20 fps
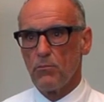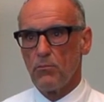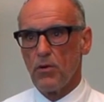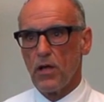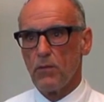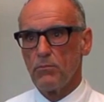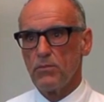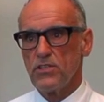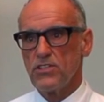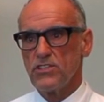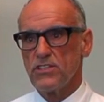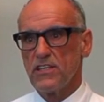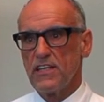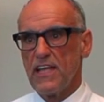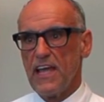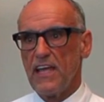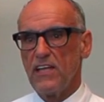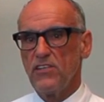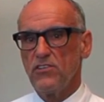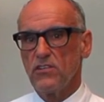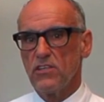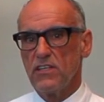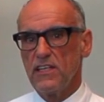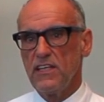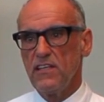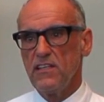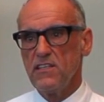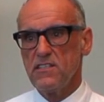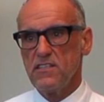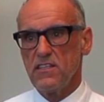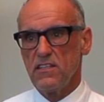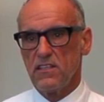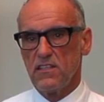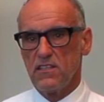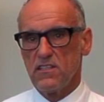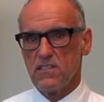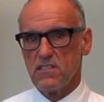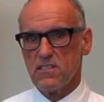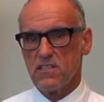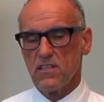published an annual
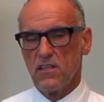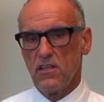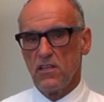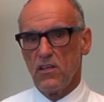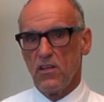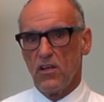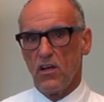incidence